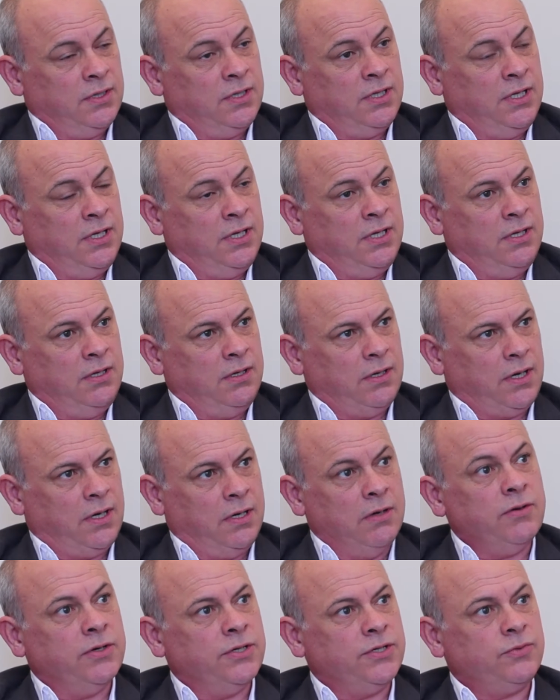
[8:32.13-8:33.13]
the
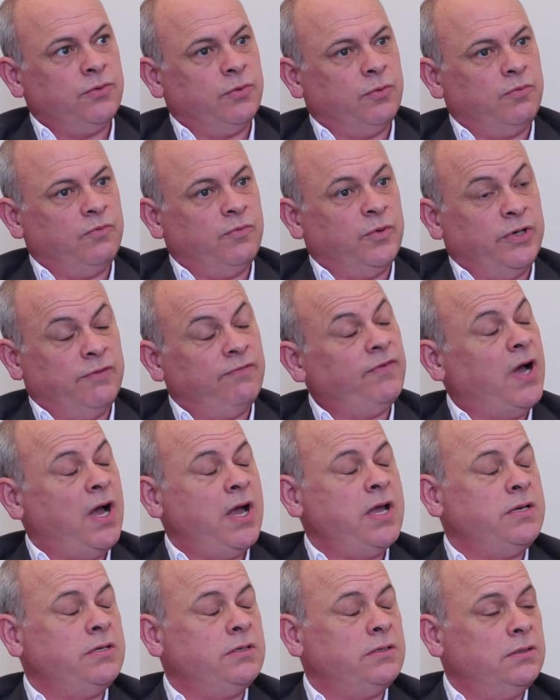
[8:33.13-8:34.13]
owners were
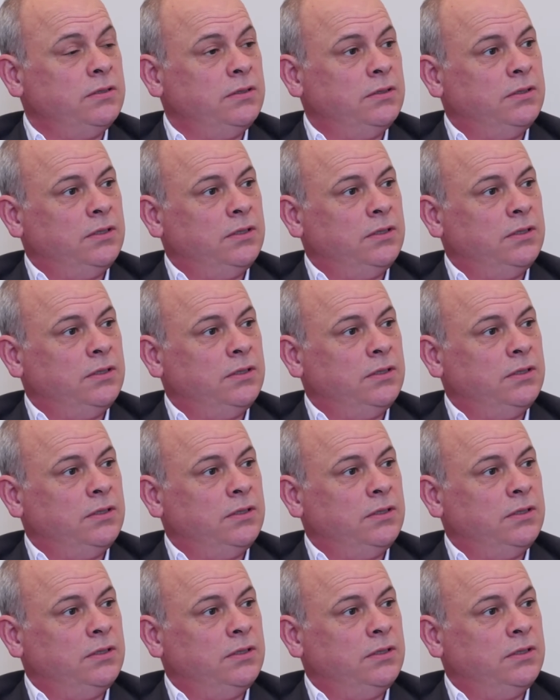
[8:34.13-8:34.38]
fined,